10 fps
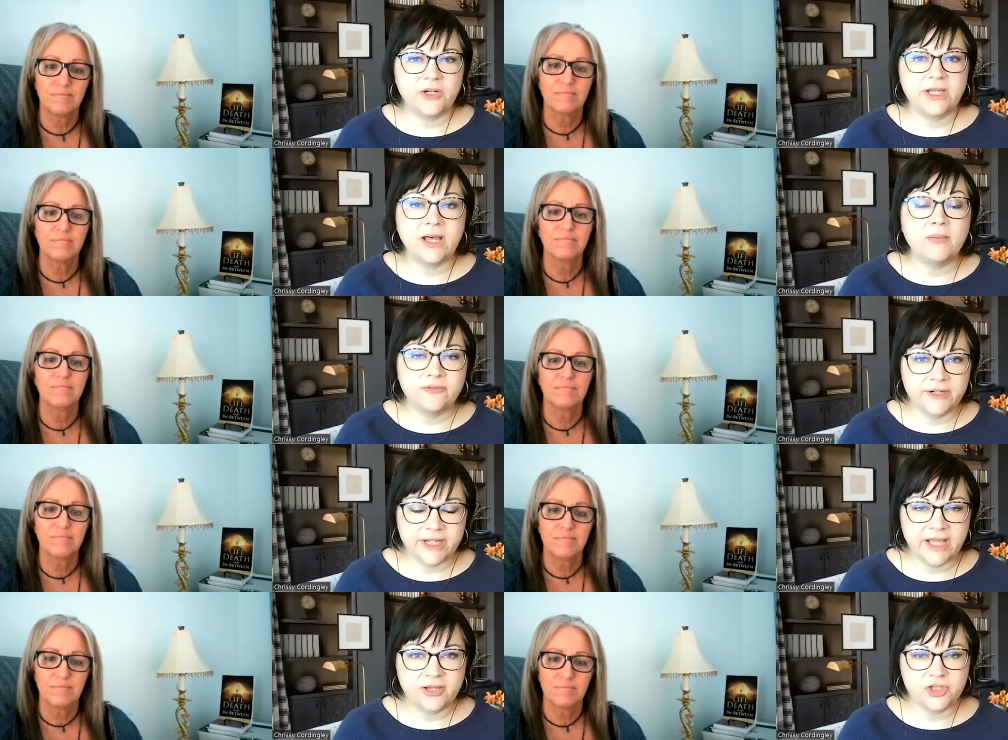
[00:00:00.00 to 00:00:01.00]
Speaker 1: very
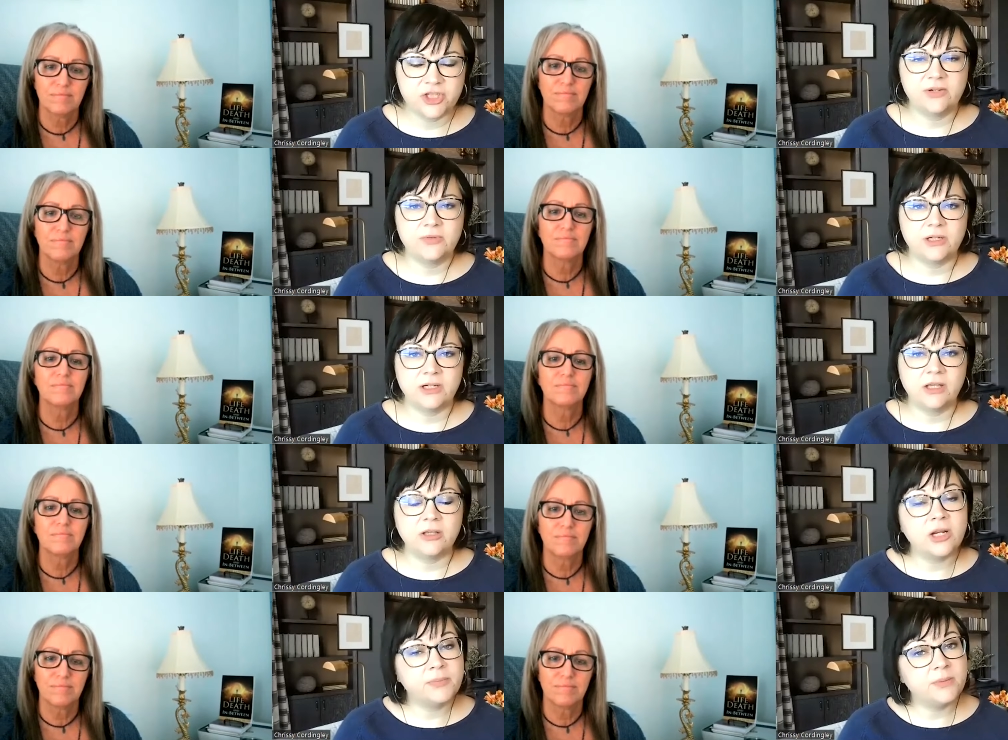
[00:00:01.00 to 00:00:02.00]
comforting, actually, where a
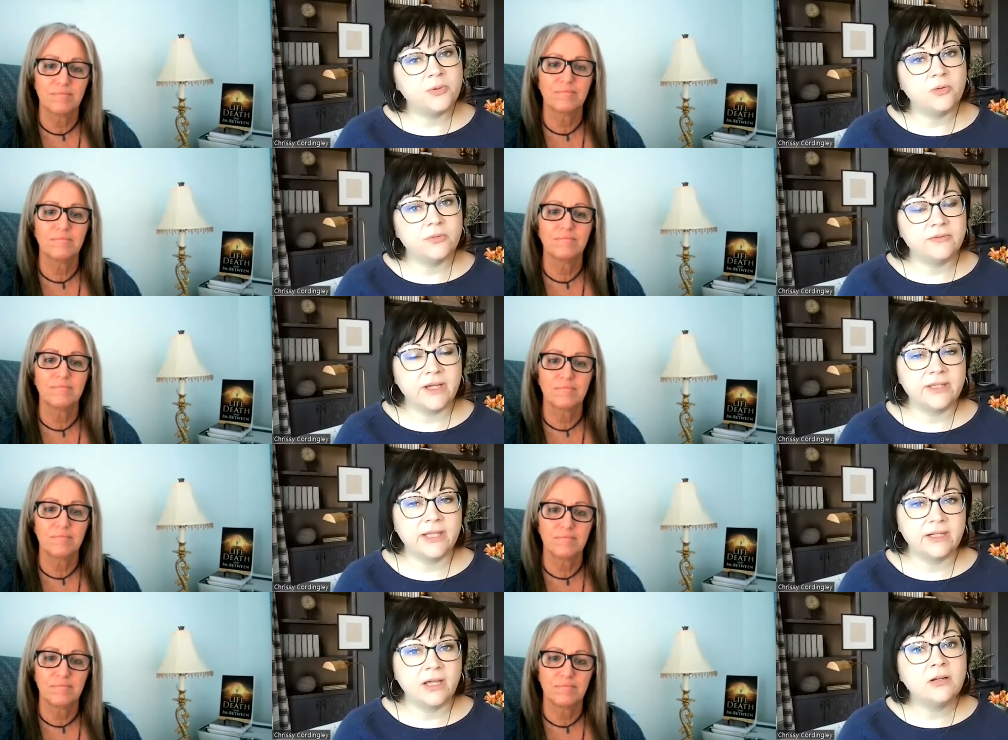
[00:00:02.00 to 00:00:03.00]
lot of people would find
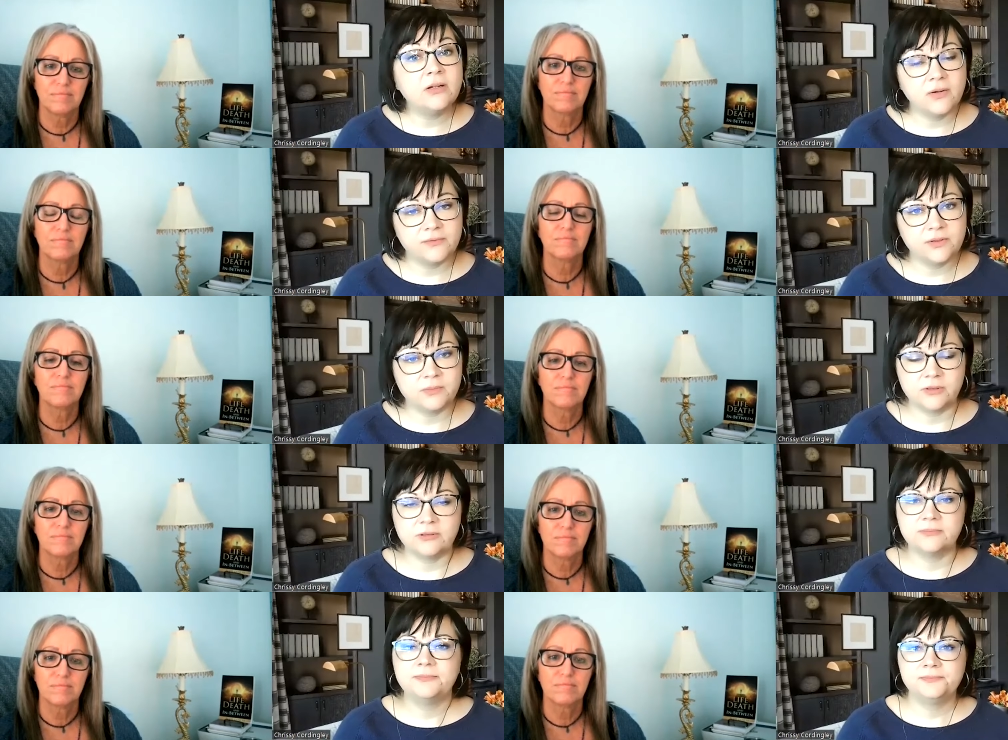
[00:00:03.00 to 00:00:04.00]
that
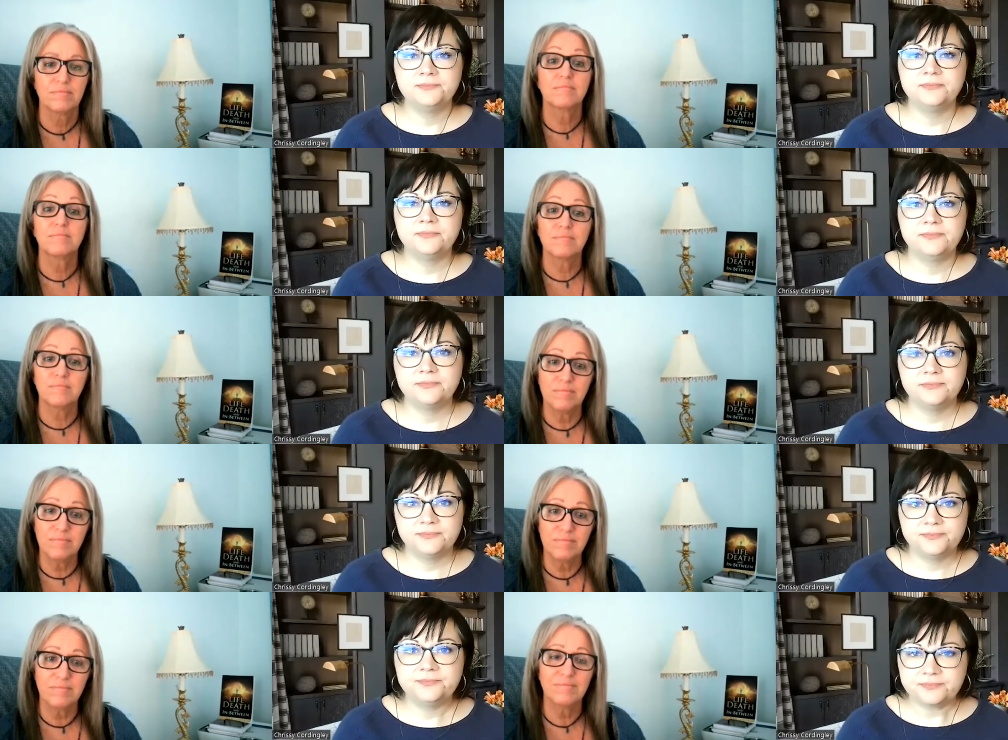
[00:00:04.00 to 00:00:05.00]
uncomfortable. Mm-hmm.
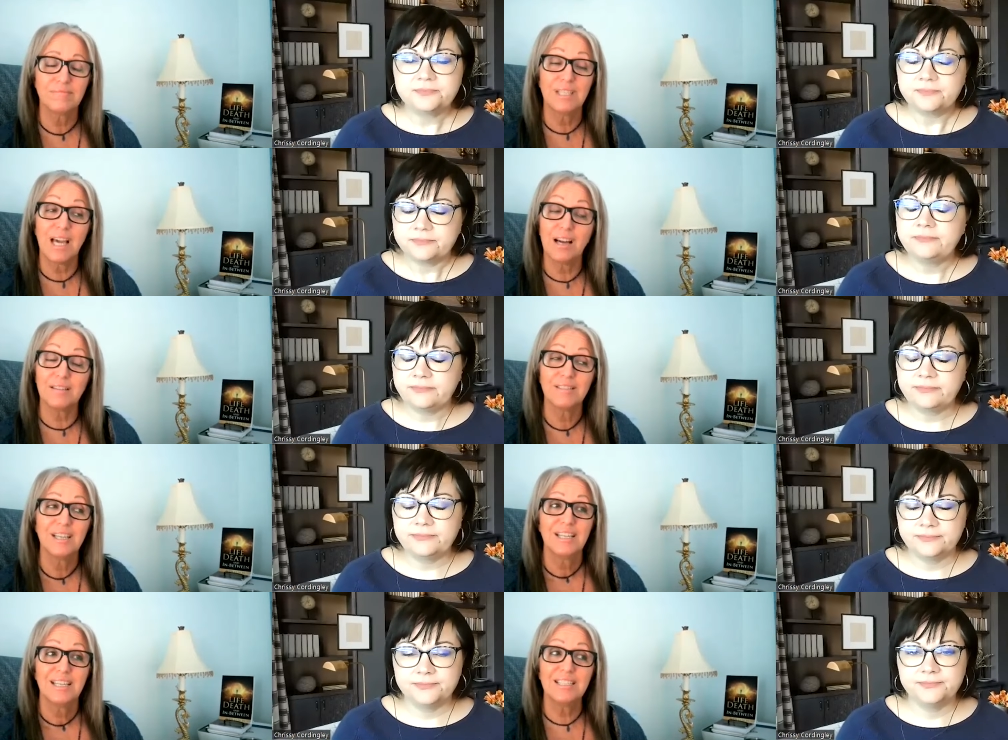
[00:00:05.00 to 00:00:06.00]
Yeah.
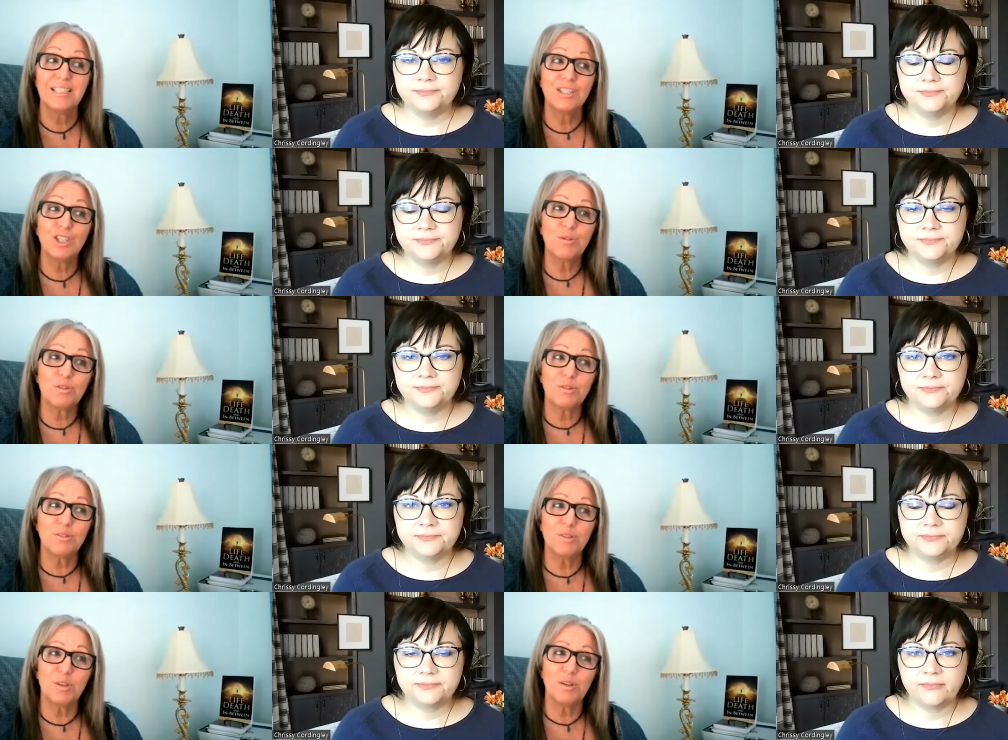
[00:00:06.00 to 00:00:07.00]
Speaker 2: And, you know, there,
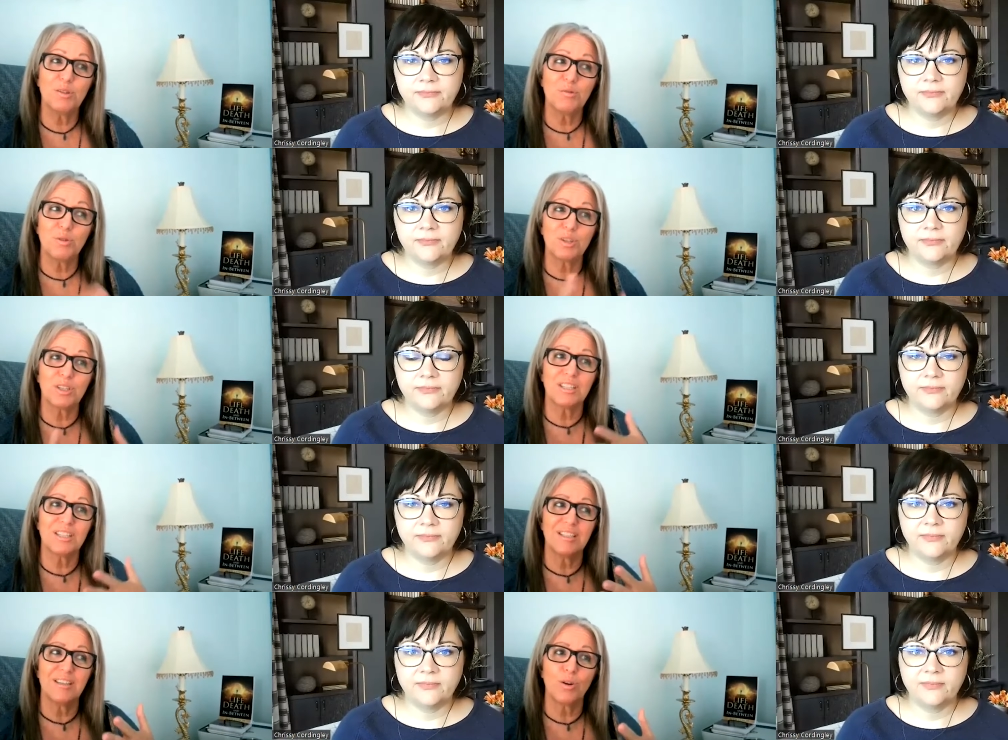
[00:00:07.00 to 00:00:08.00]
you look at it
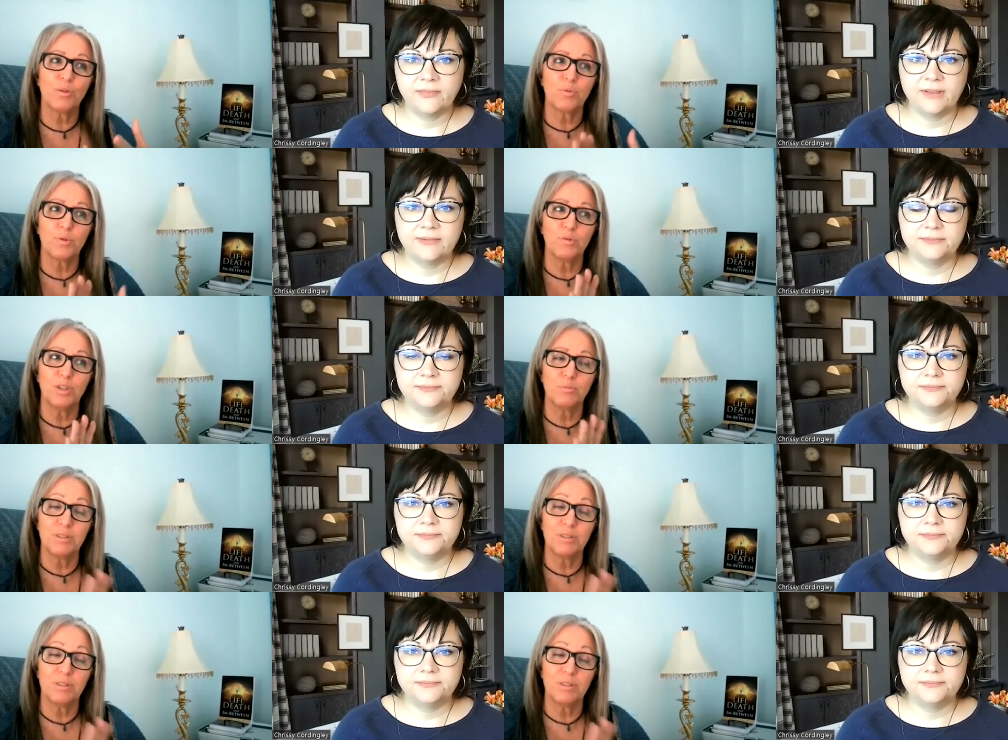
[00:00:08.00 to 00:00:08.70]
all through, you know,